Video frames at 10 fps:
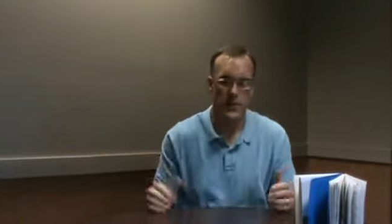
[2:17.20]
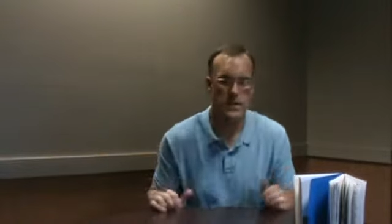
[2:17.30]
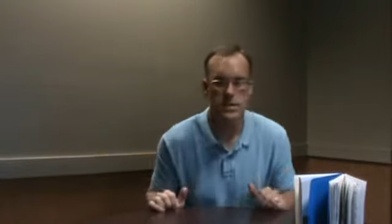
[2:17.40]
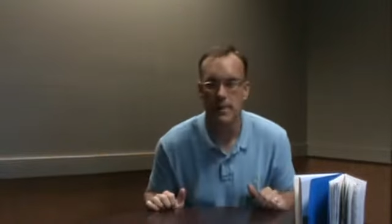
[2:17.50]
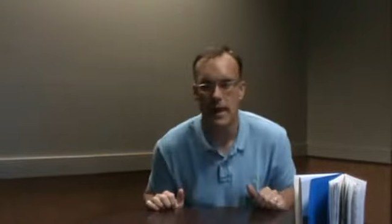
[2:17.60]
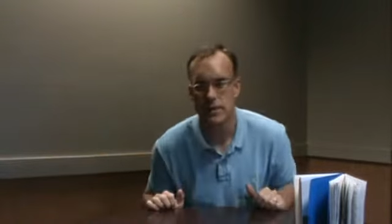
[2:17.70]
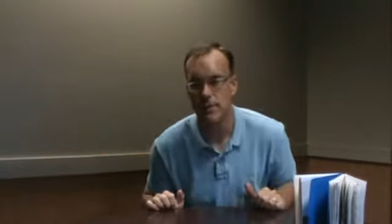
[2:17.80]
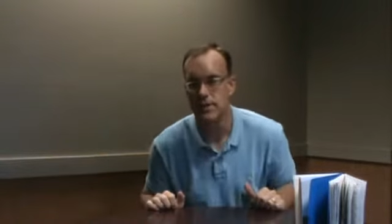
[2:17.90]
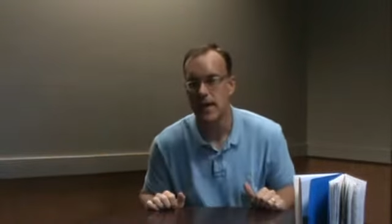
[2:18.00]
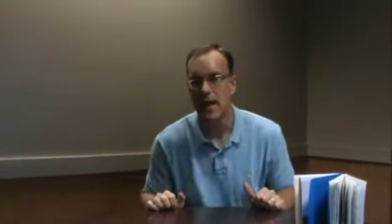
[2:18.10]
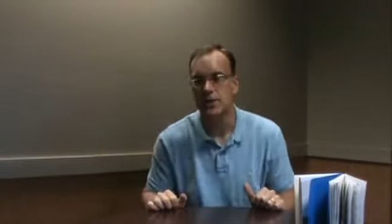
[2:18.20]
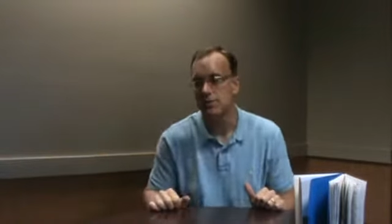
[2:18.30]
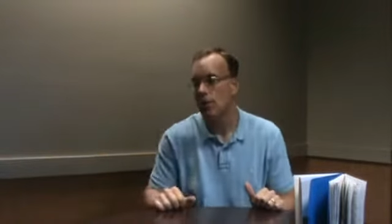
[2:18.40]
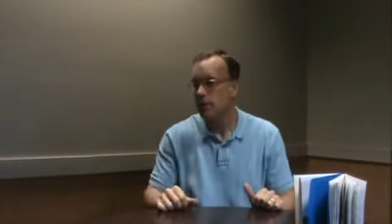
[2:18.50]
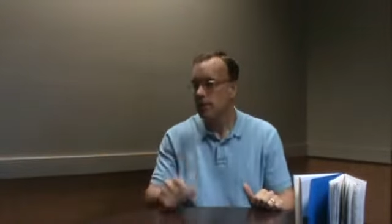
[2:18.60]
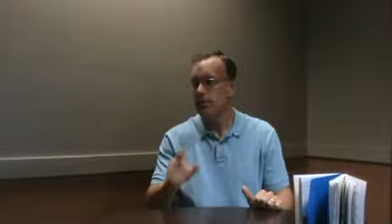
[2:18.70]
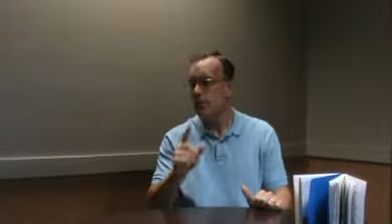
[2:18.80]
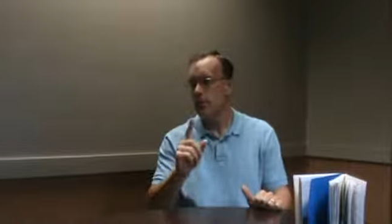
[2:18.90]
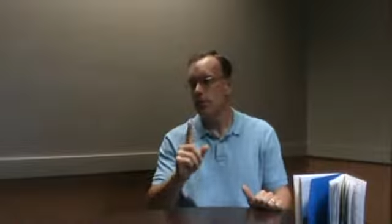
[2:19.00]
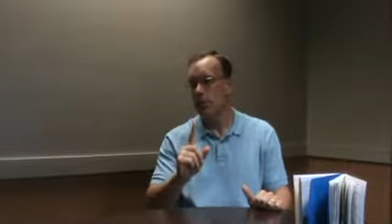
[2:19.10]
the things to maximize cash flow, but
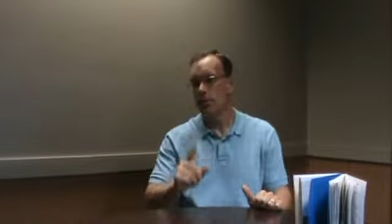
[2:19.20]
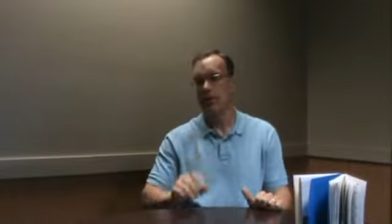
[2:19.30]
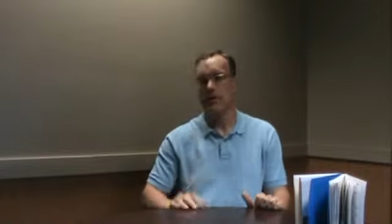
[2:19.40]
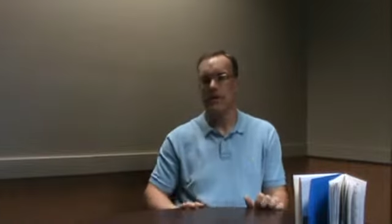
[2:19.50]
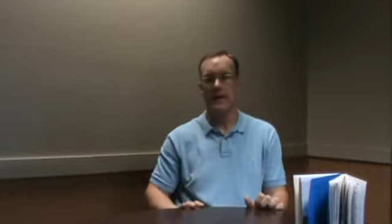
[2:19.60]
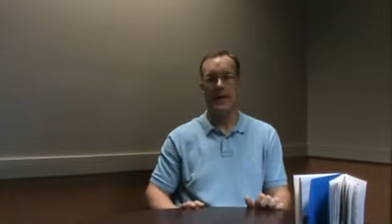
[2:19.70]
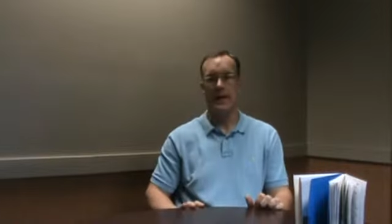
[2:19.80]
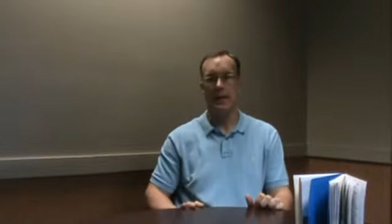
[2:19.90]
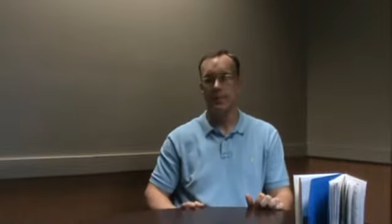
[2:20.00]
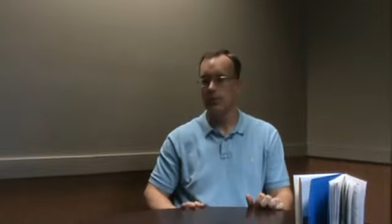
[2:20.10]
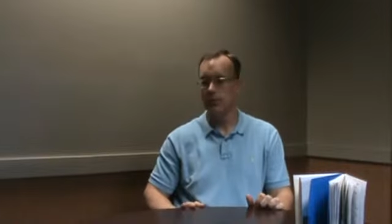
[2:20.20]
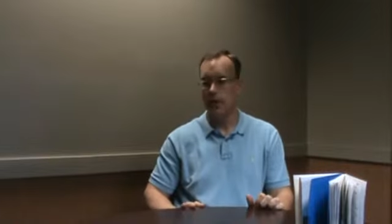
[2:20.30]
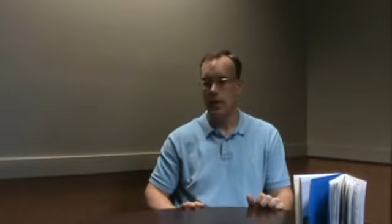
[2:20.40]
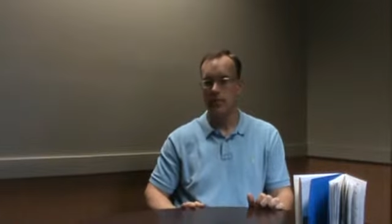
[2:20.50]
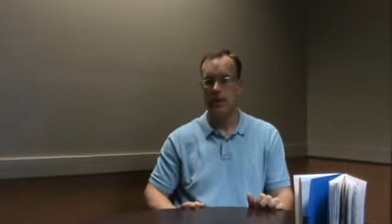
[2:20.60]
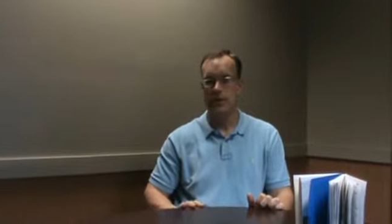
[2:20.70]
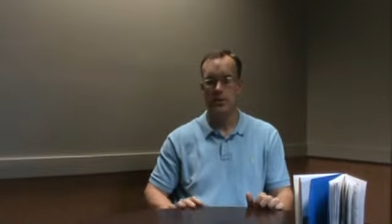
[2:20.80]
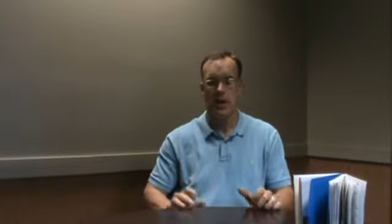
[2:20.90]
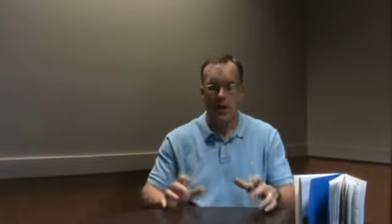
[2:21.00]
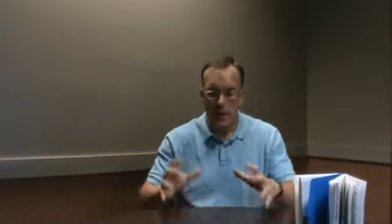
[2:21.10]
the important thing that not a lot of people talk about
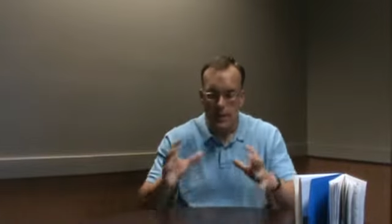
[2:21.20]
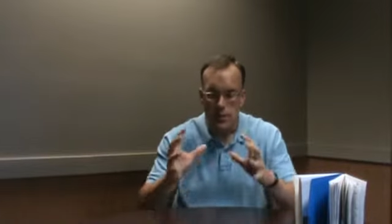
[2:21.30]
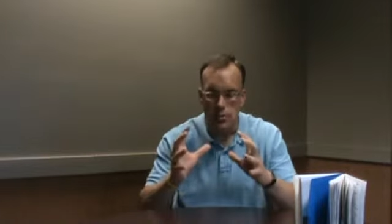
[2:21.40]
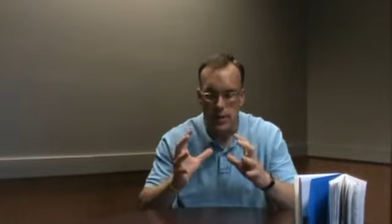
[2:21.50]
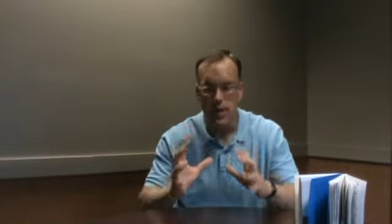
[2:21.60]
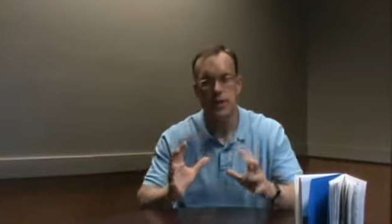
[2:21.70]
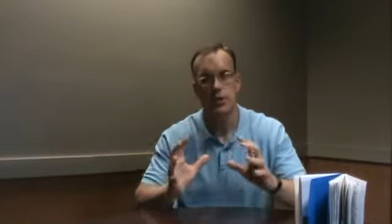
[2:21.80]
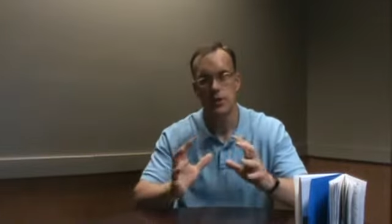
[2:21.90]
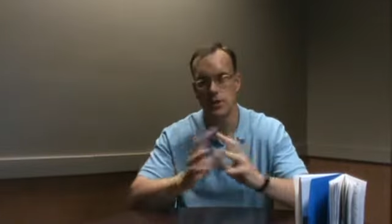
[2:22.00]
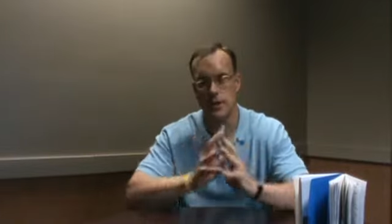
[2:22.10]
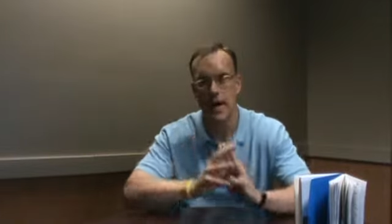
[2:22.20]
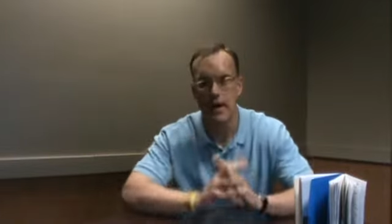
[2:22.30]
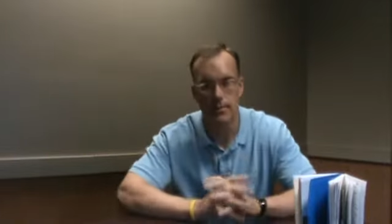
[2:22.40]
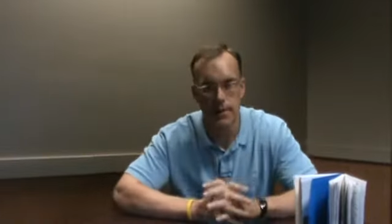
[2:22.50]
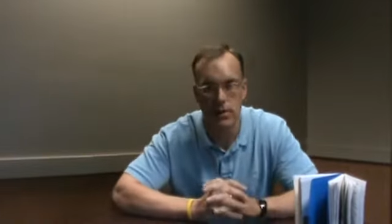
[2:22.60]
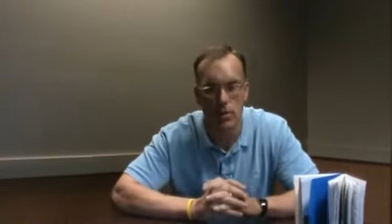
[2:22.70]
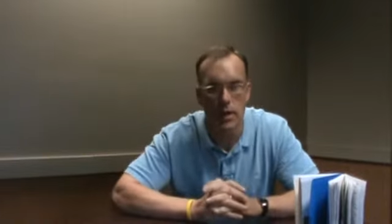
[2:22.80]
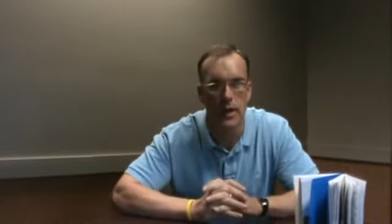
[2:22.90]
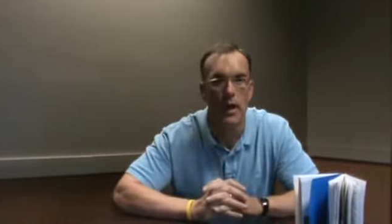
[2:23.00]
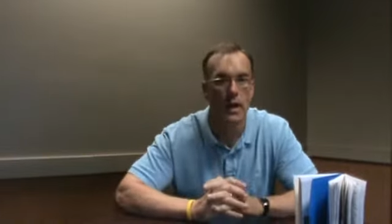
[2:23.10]
is the location has got to be
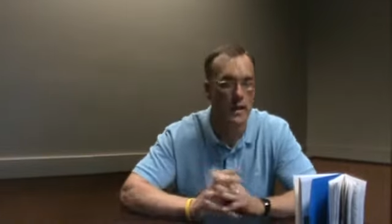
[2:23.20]
good.